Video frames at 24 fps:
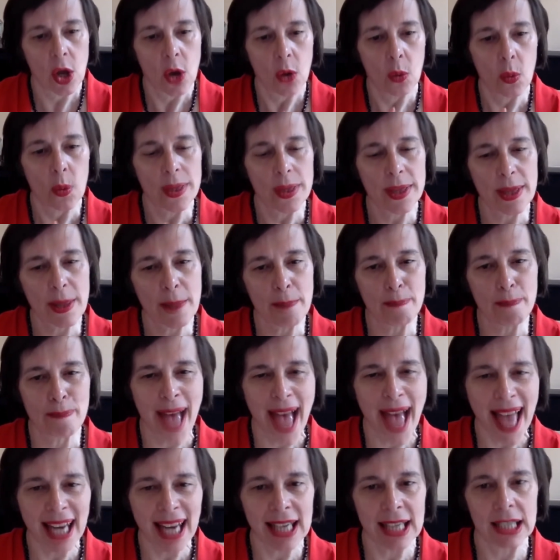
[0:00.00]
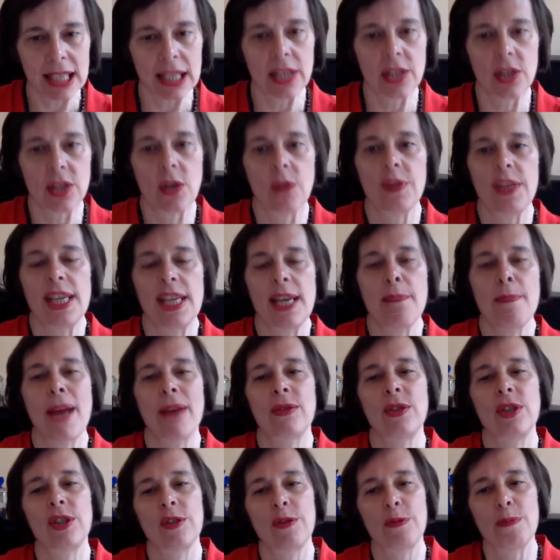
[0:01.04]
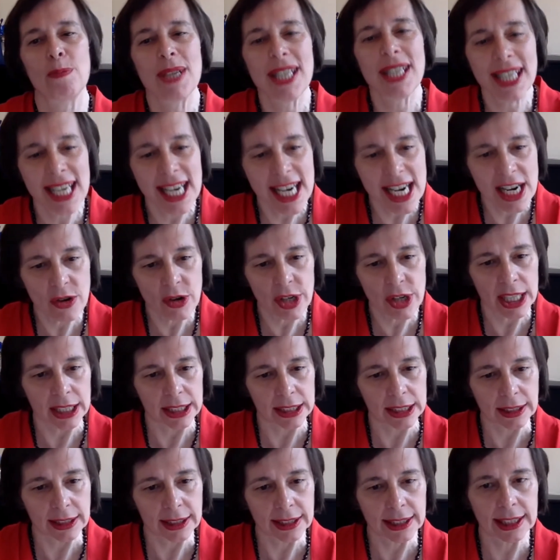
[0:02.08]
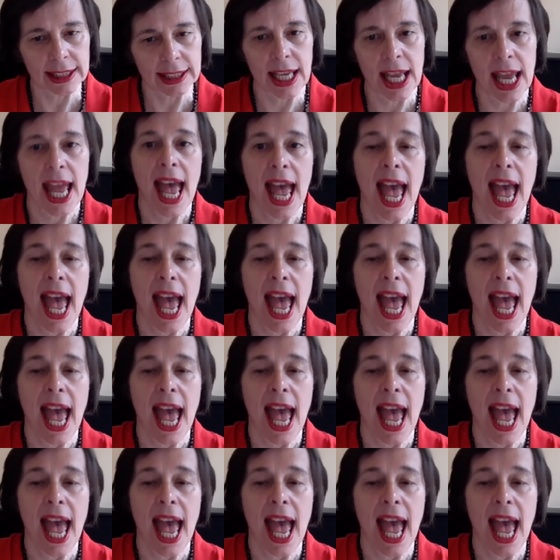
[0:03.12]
with the balance of the amount of materials